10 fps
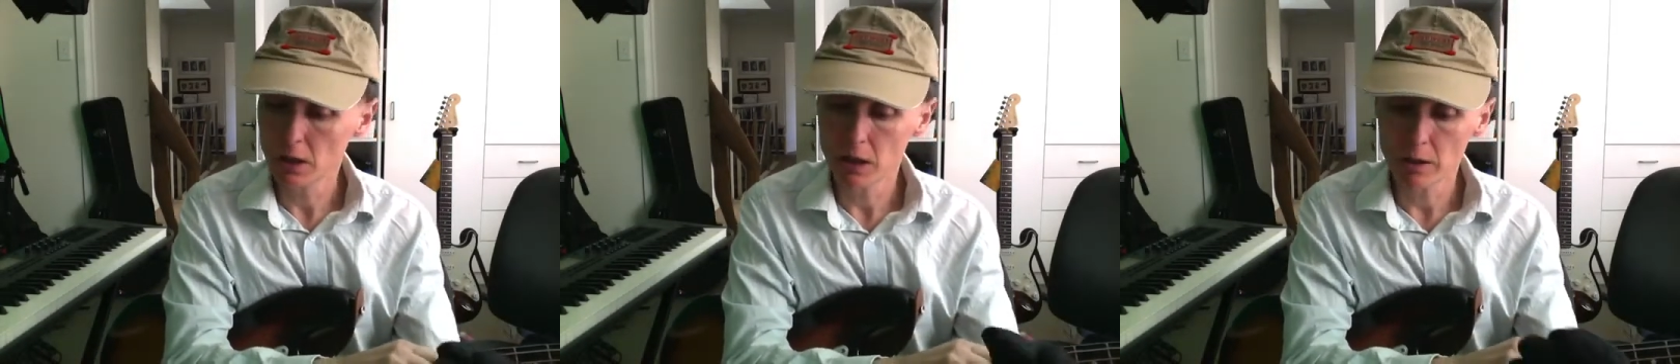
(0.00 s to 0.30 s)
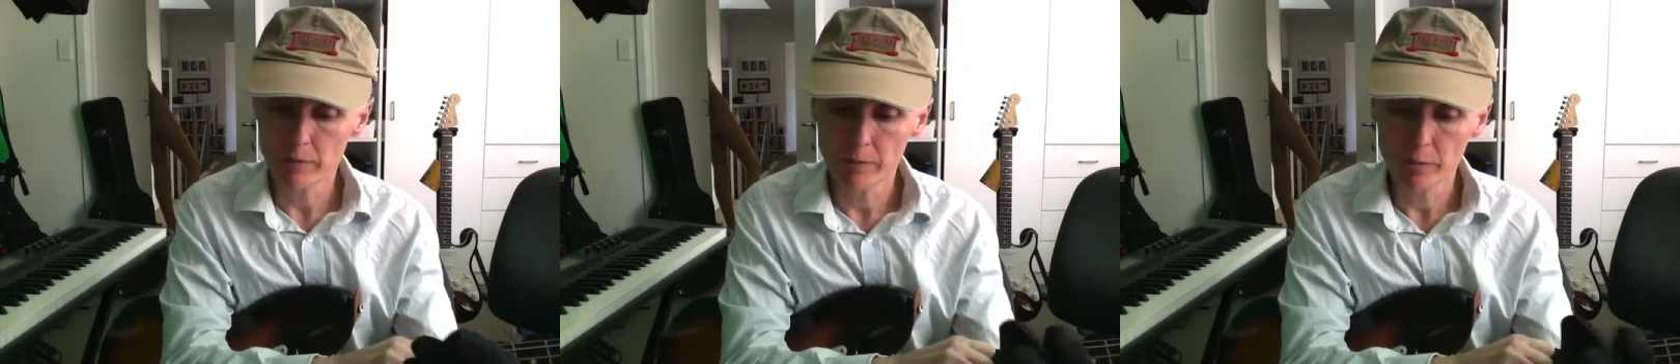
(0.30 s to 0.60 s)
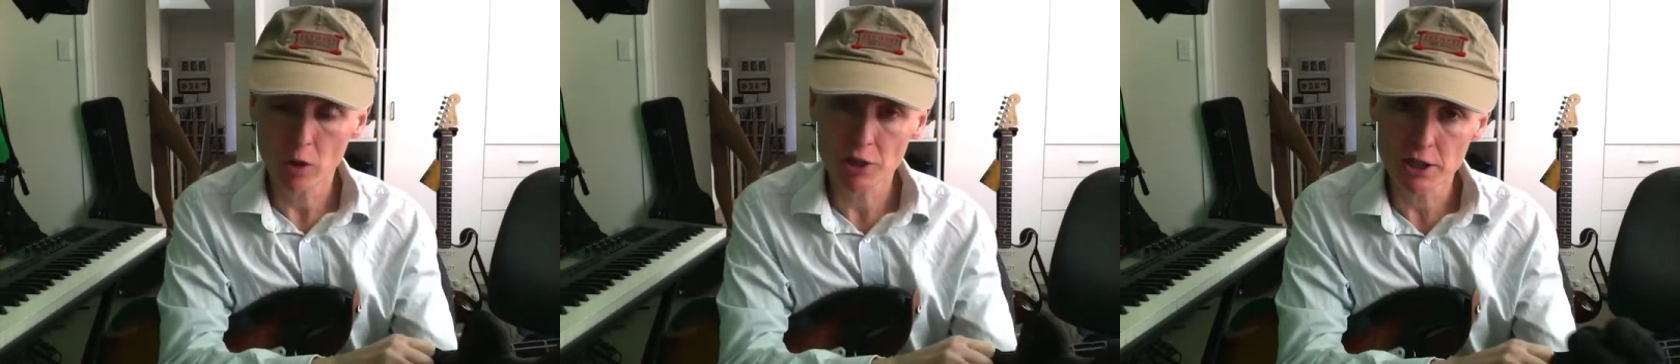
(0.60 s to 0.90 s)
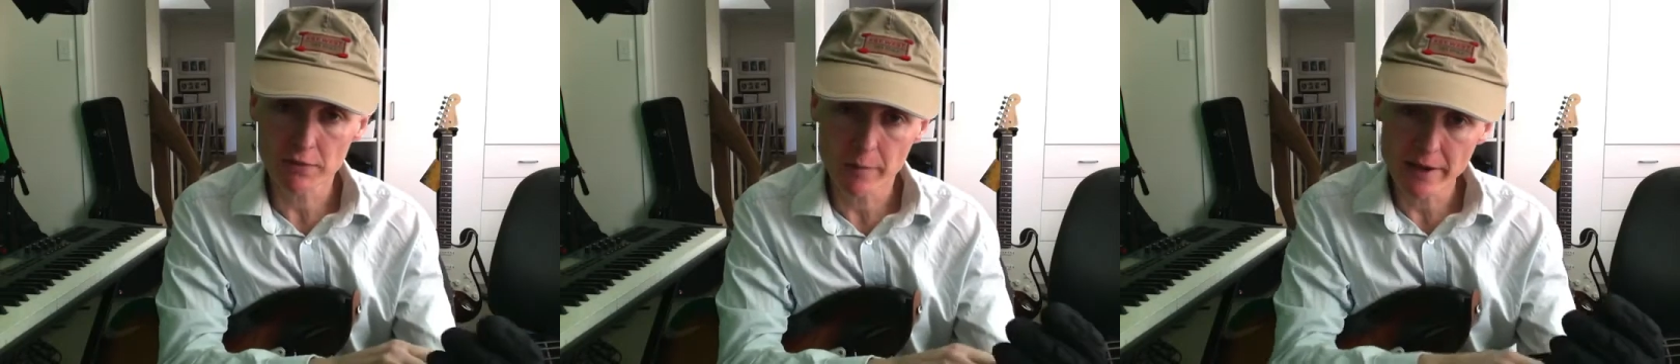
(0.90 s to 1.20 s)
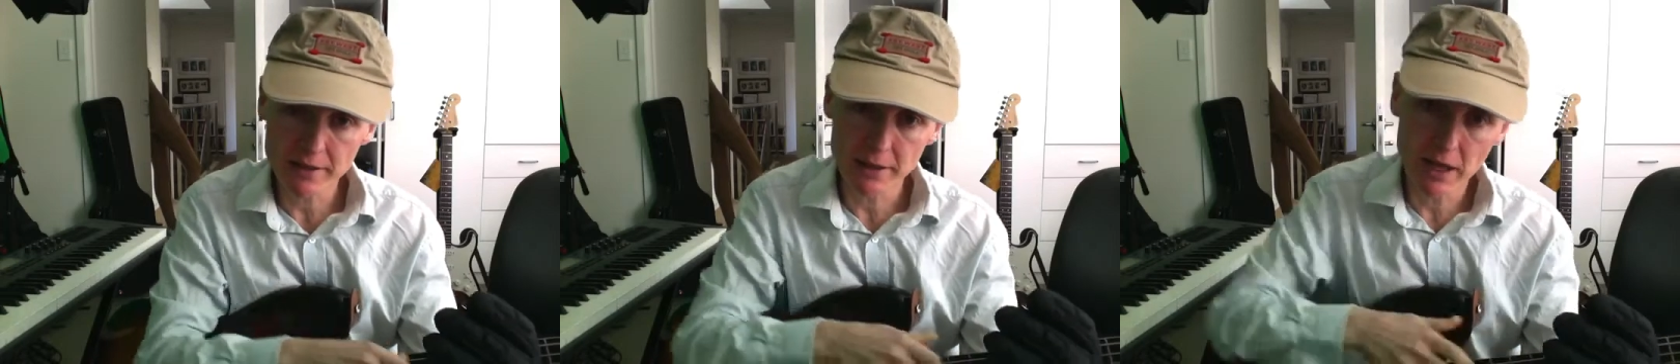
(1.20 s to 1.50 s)
not just for
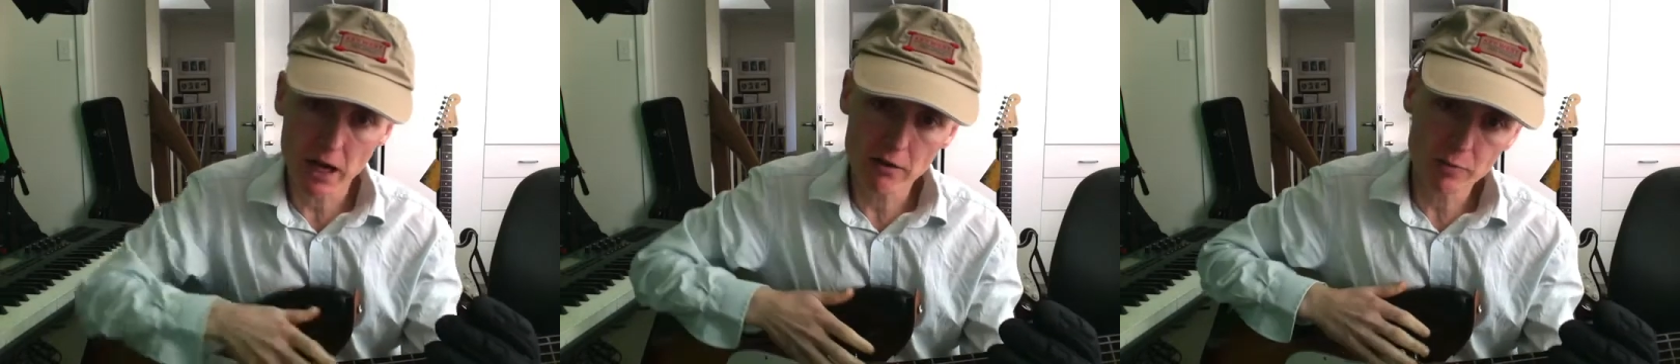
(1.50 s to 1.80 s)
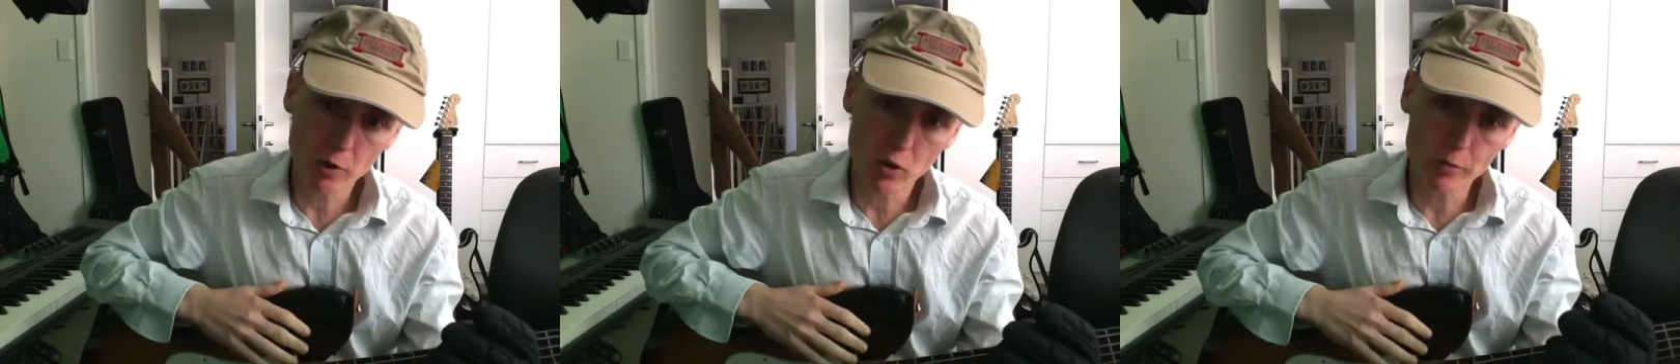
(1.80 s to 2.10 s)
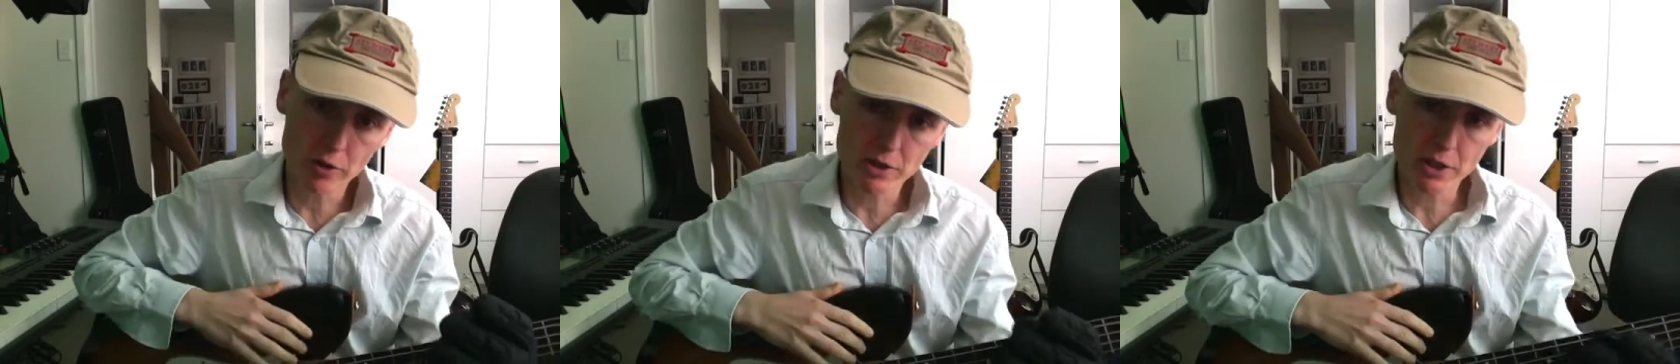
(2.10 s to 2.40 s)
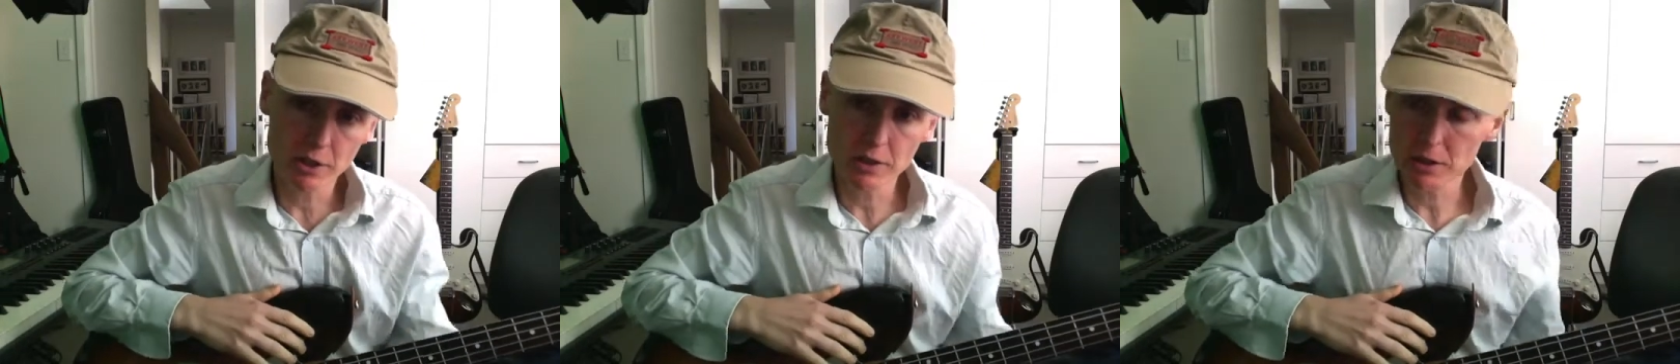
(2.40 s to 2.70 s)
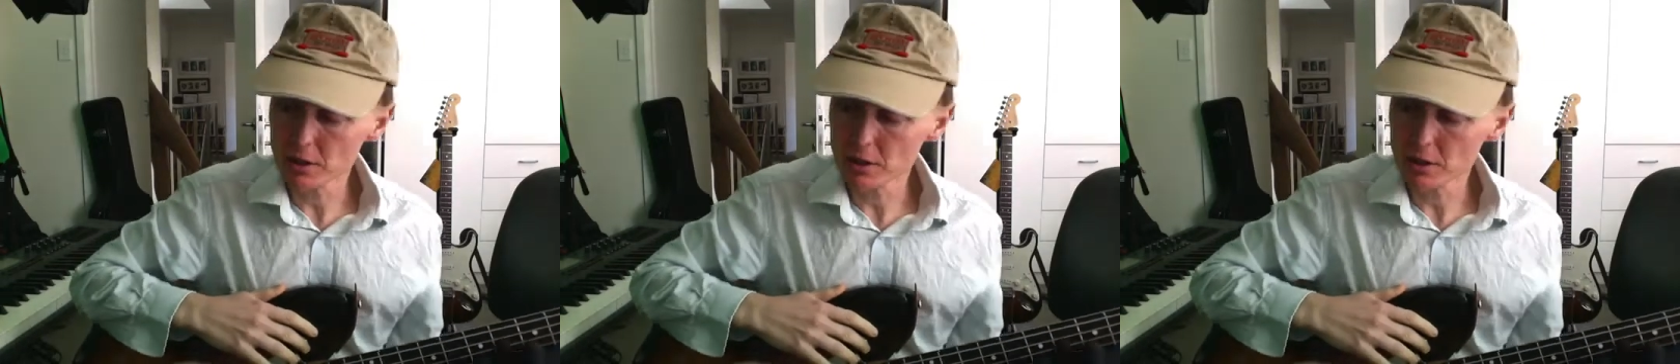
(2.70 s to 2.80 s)
bass guitarists but all musicians,